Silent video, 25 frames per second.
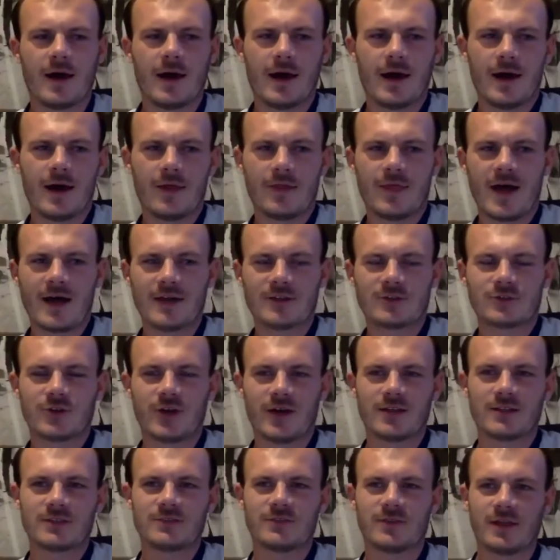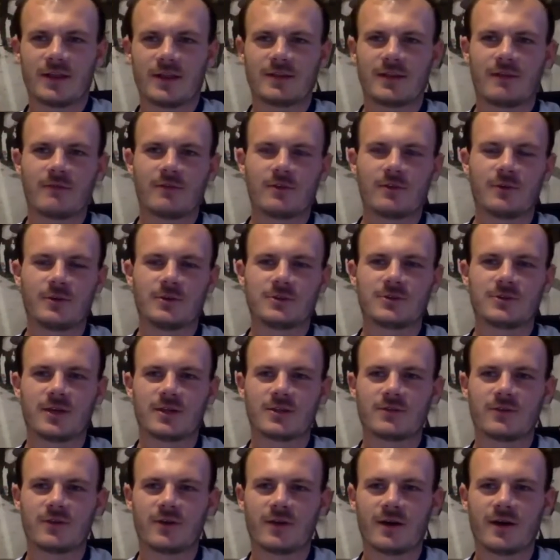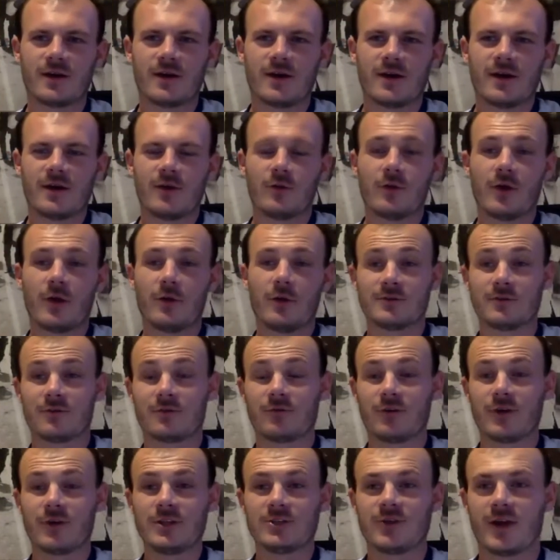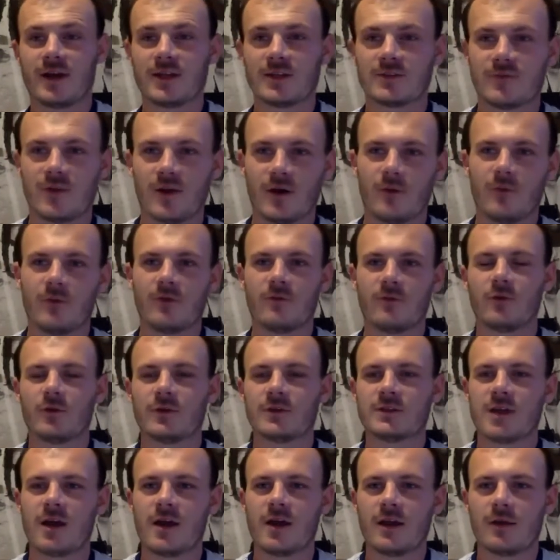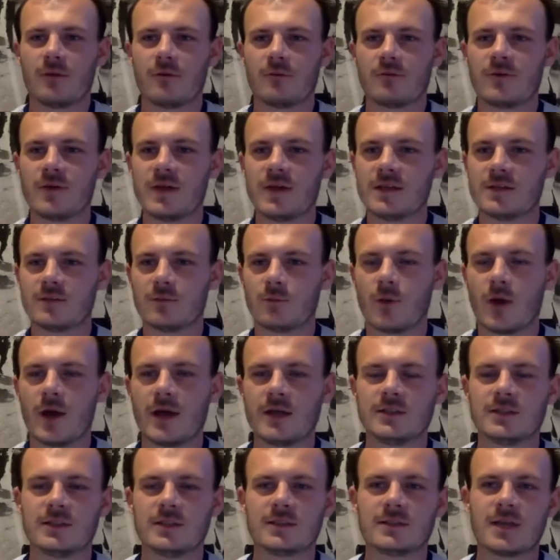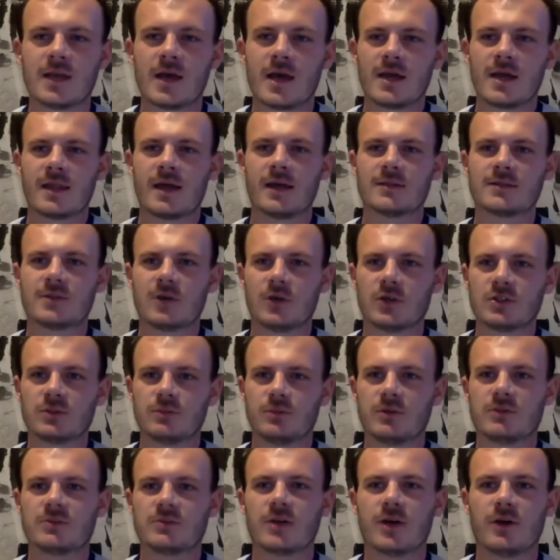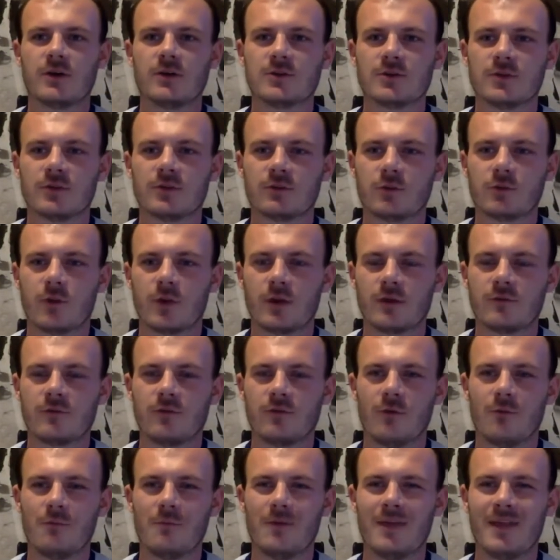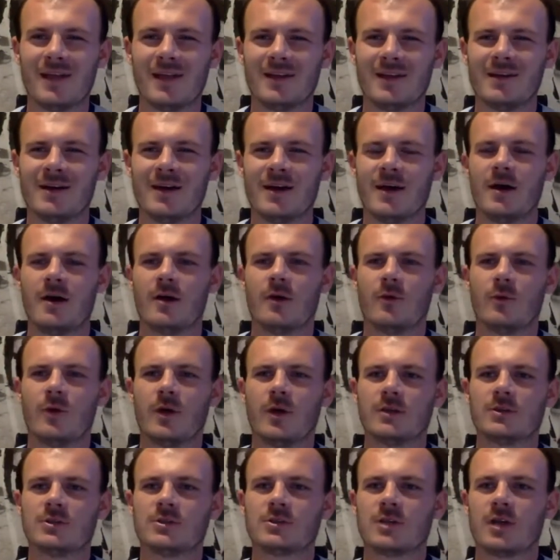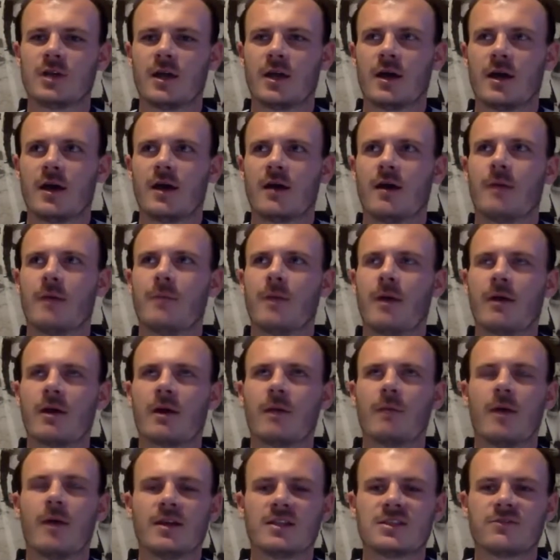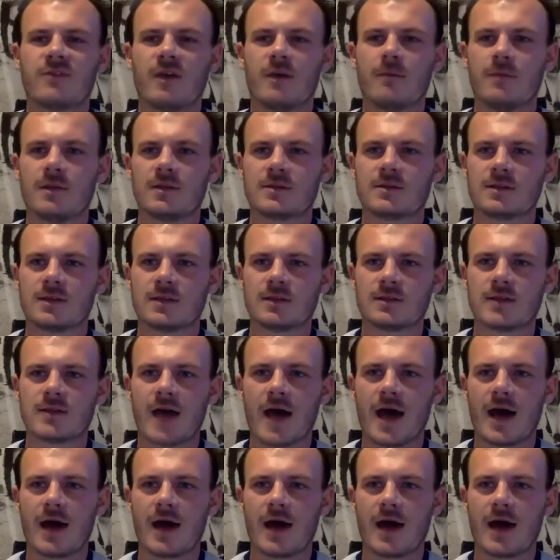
that transfer, that David Luiz transfer, although it was a free transfer with all the signing on fees and wages, that's cost them a total of 24 million. Which, bearing in mind, Sven Mislintat